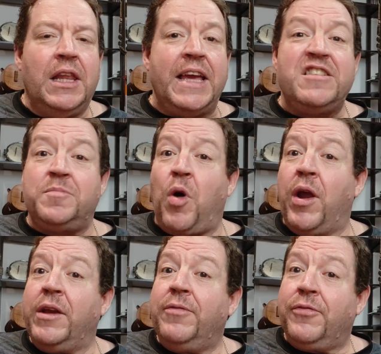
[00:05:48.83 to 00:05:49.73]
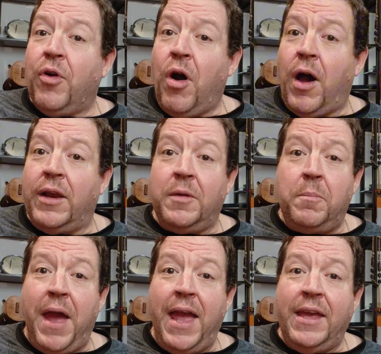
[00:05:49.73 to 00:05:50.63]
like spotting fraud
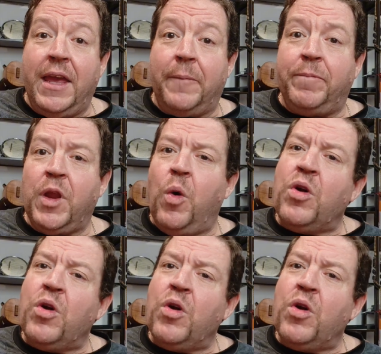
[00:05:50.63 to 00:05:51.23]
in banking